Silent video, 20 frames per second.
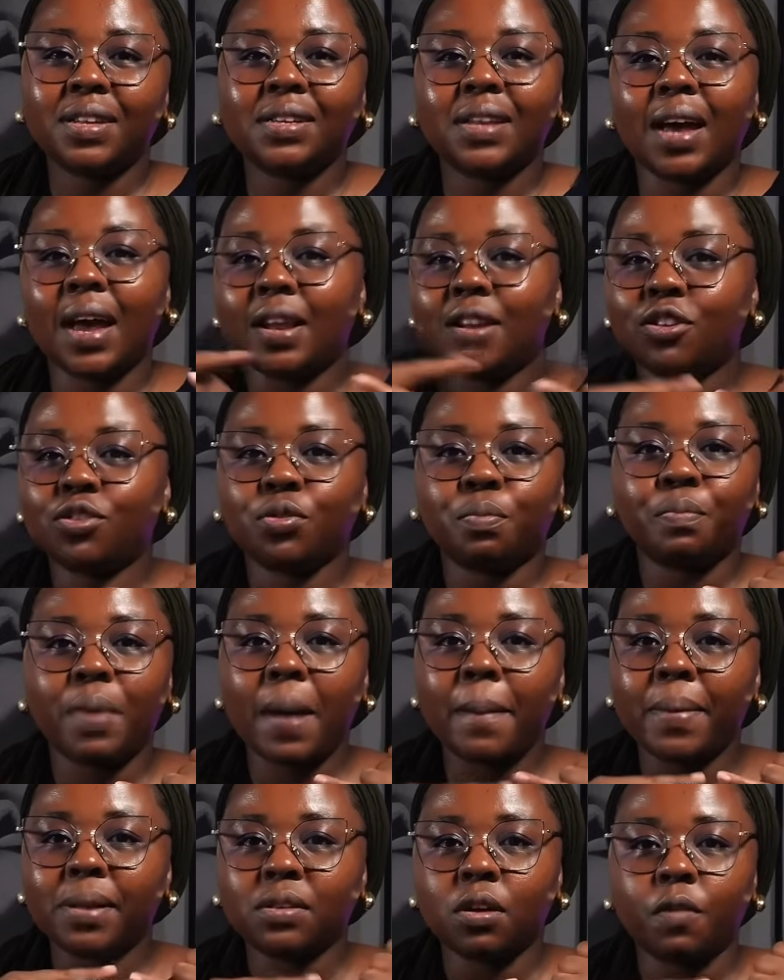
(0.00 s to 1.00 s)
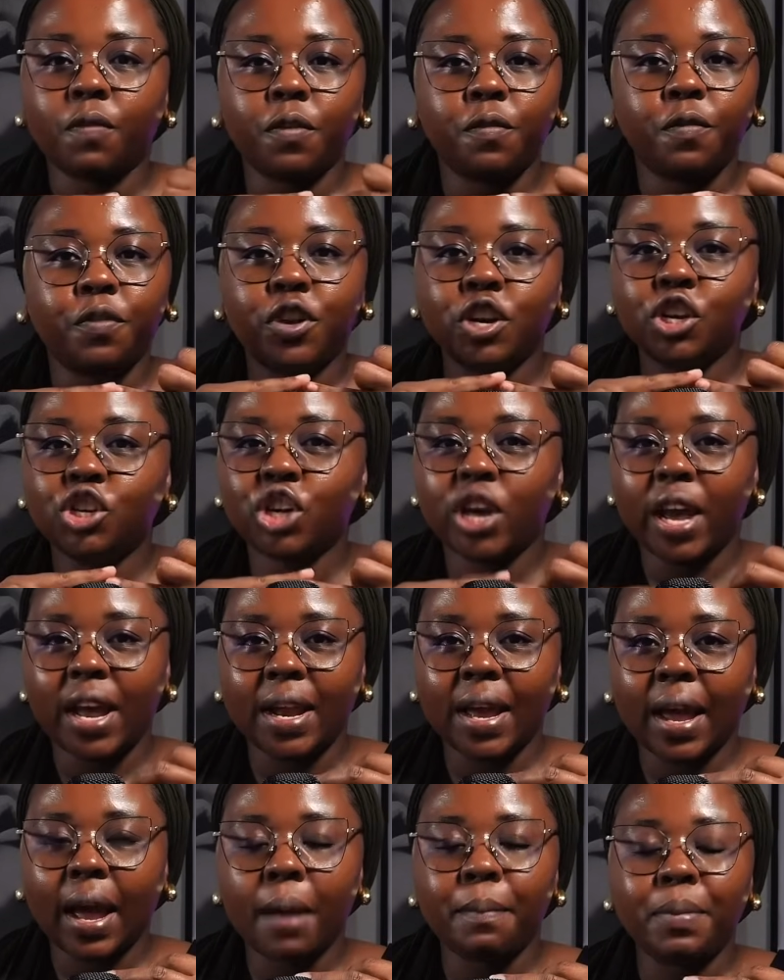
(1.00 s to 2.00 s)
done is to buy myself a fridge and
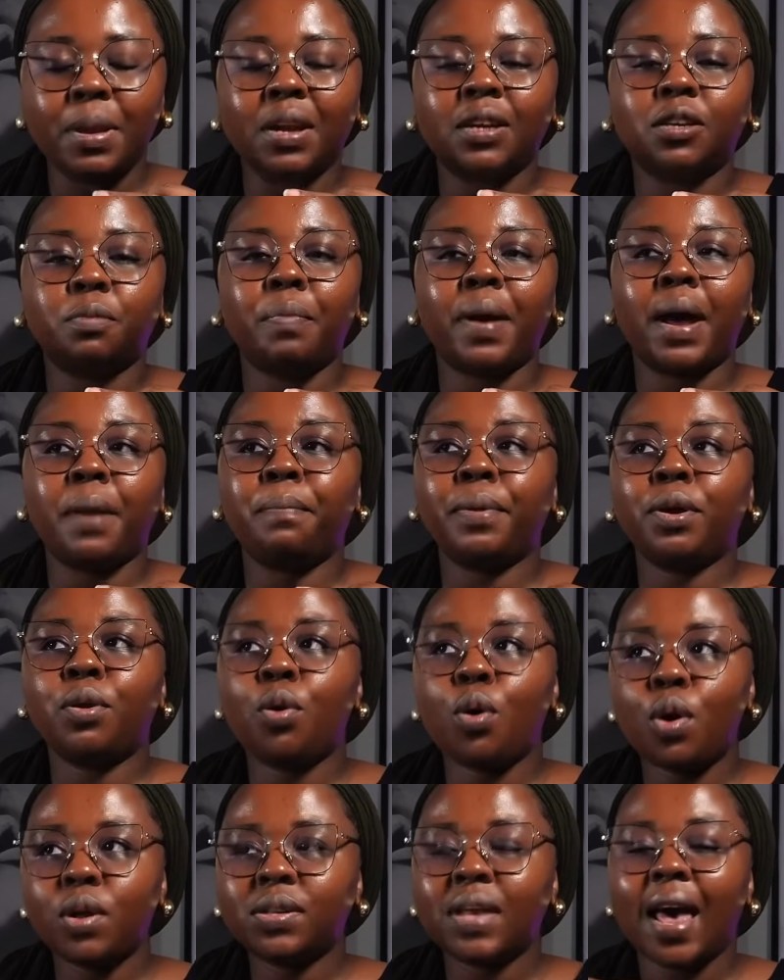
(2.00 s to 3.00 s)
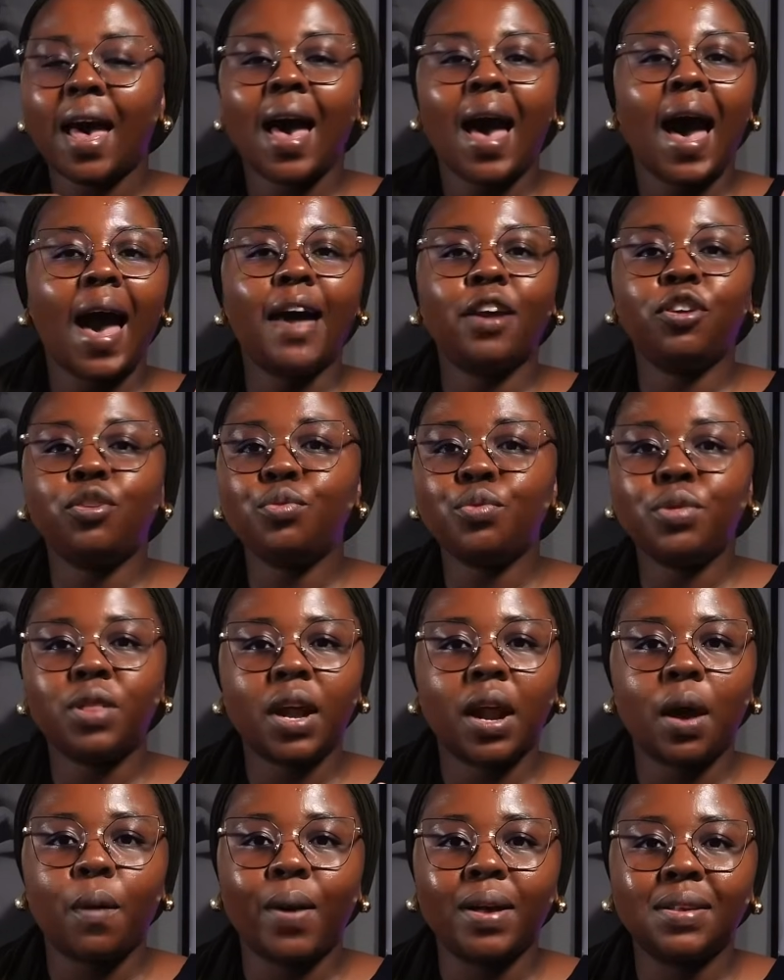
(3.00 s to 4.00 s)
a cabinet. But because I knew
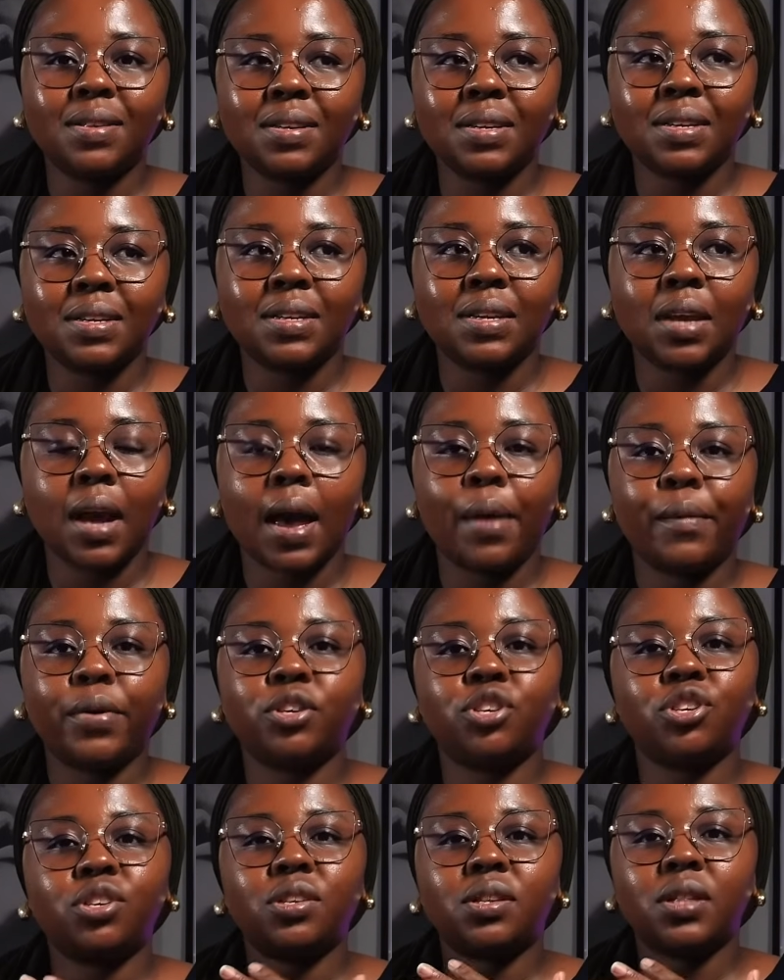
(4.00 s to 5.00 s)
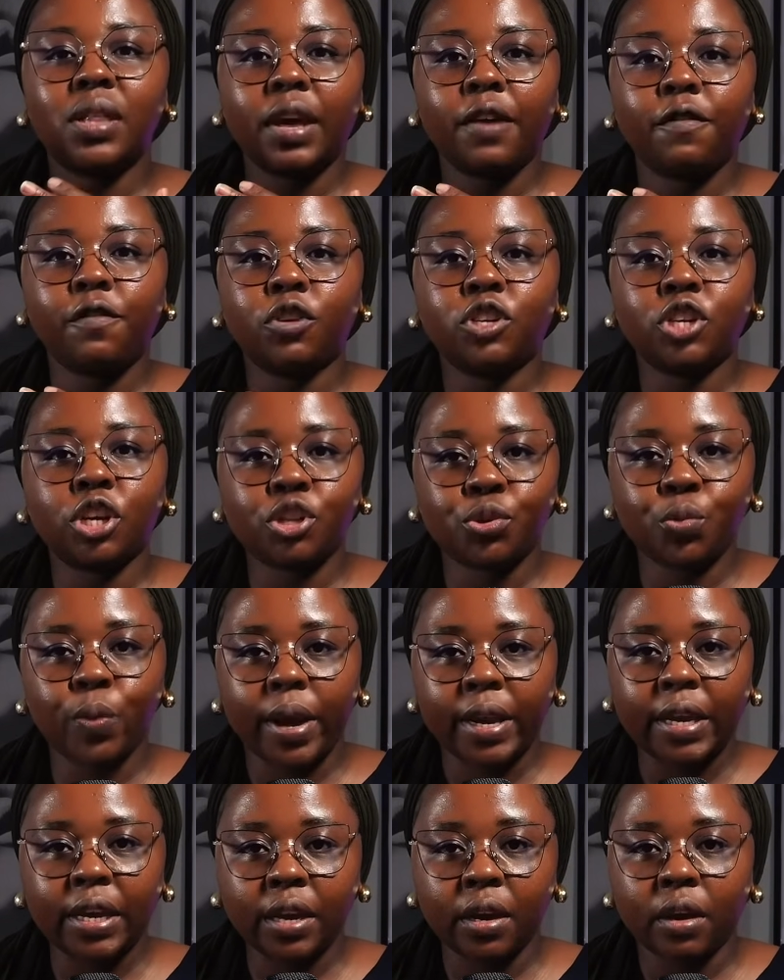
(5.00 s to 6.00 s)
that I was just there for just
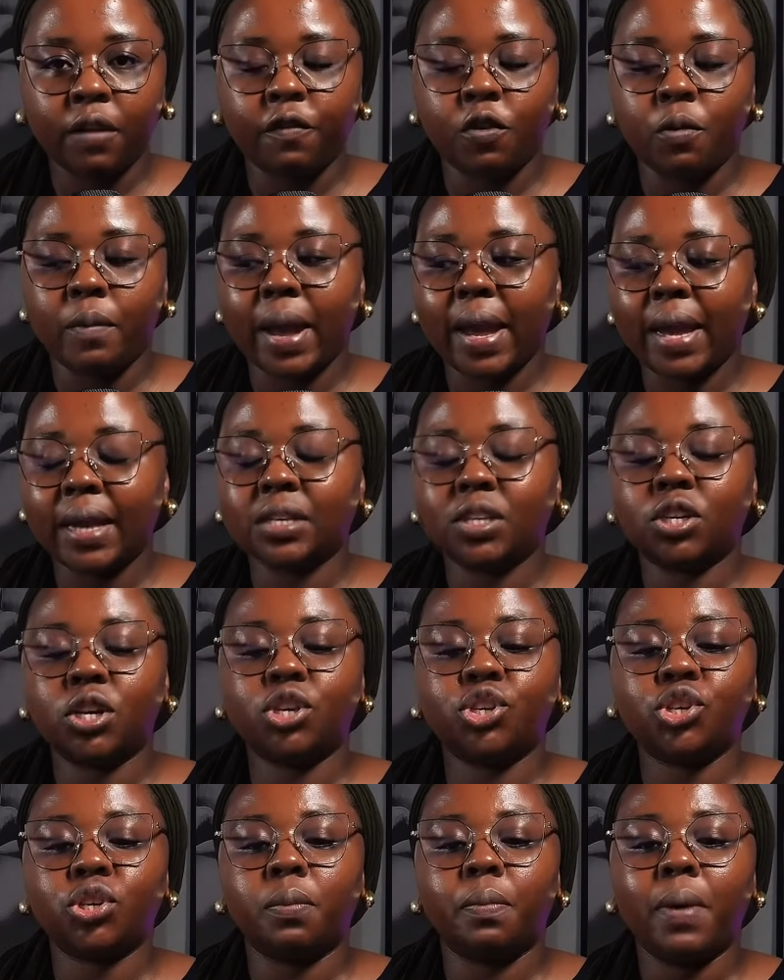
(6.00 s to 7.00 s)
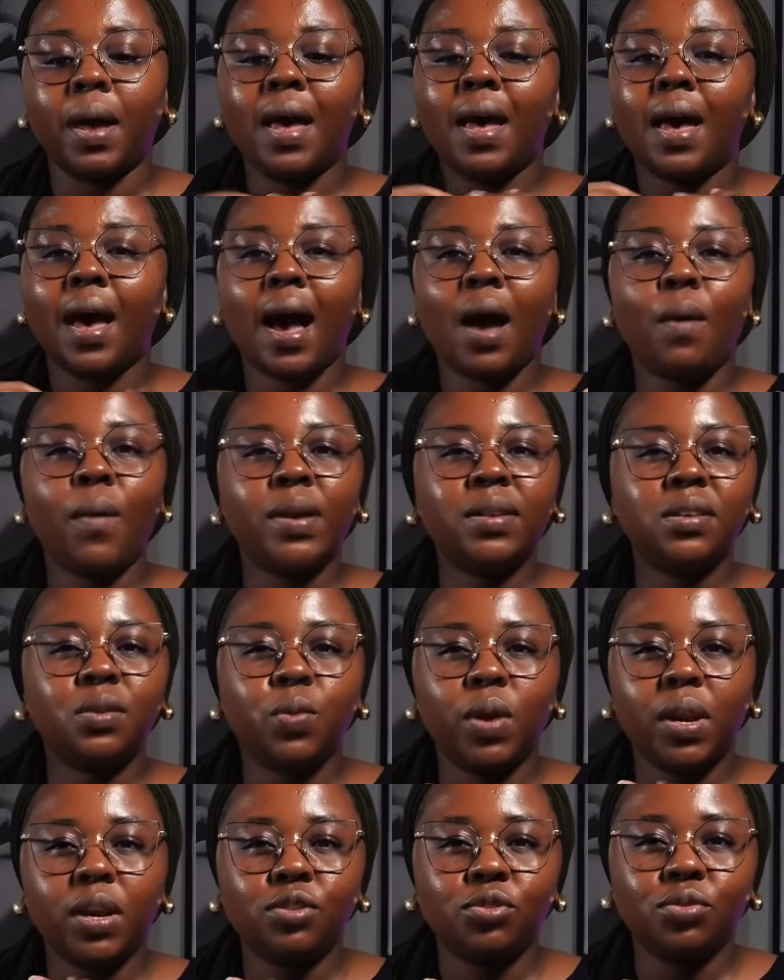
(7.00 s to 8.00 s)
1 year for my internship, I wasn't
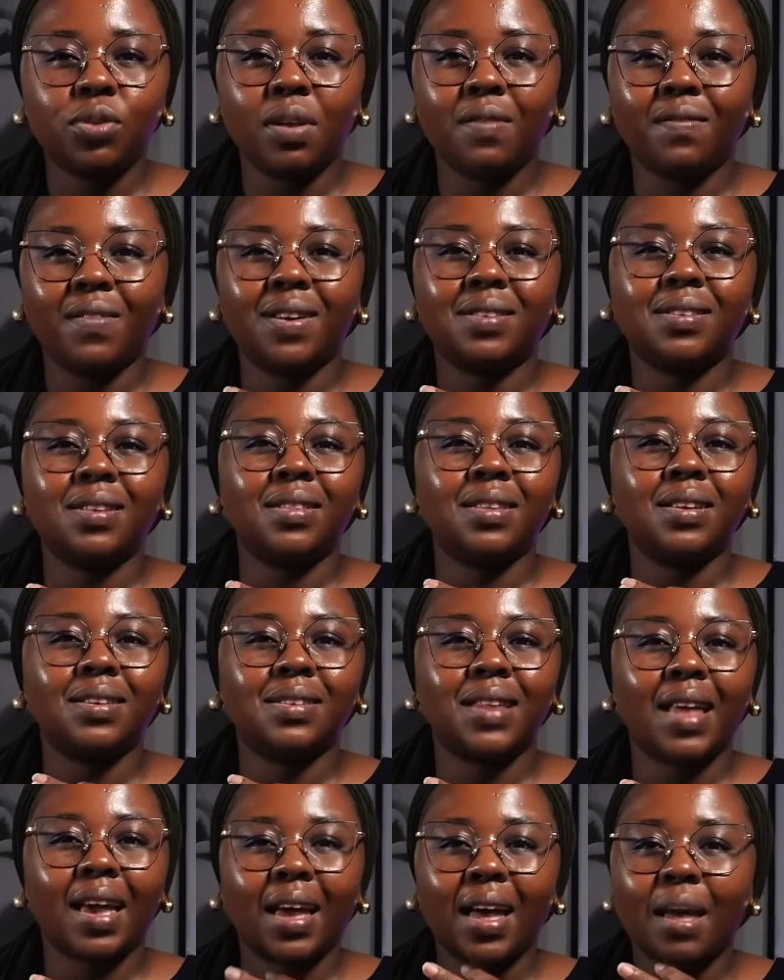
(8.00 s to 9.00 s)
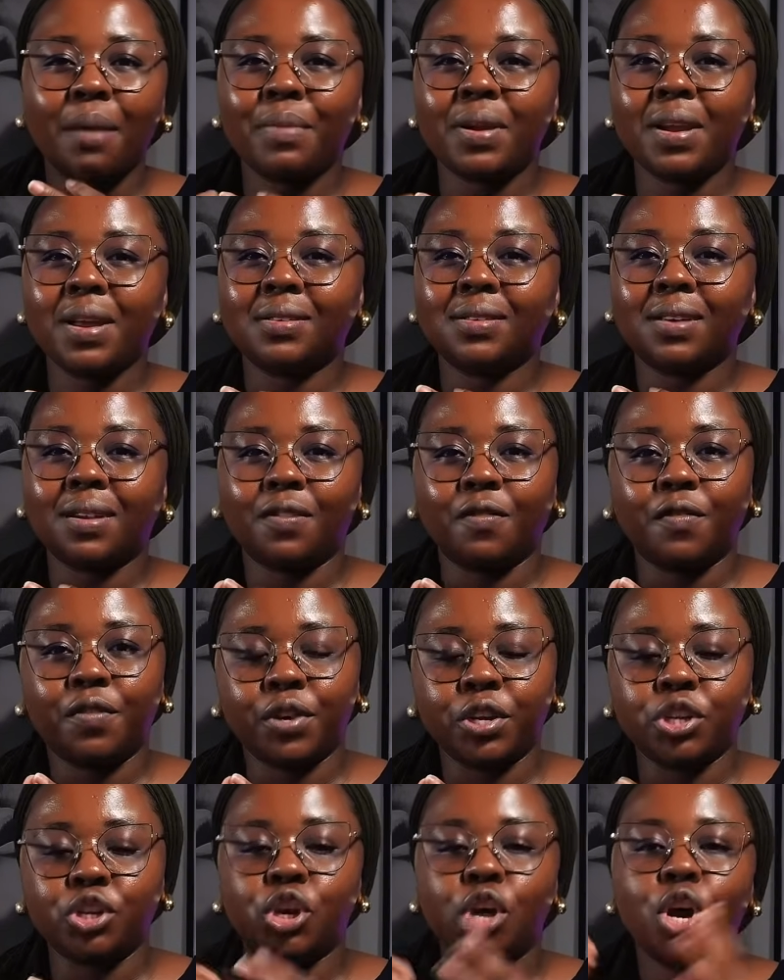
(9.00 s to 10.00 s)
willing to invest in things like cabinets and a
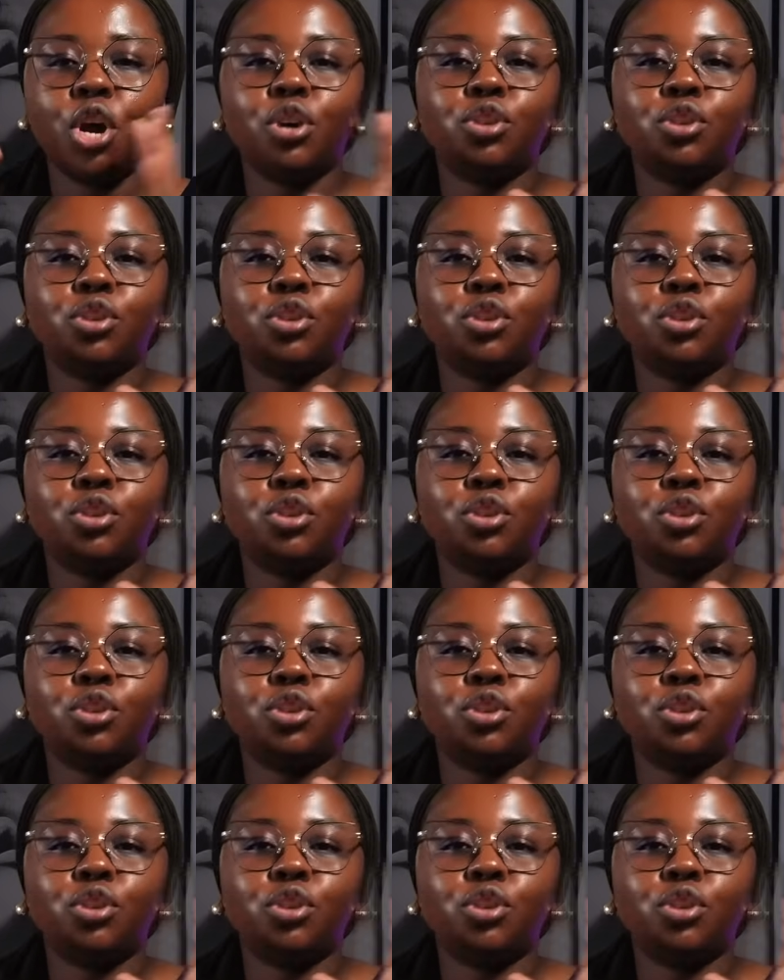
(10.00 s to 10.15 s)
fridge.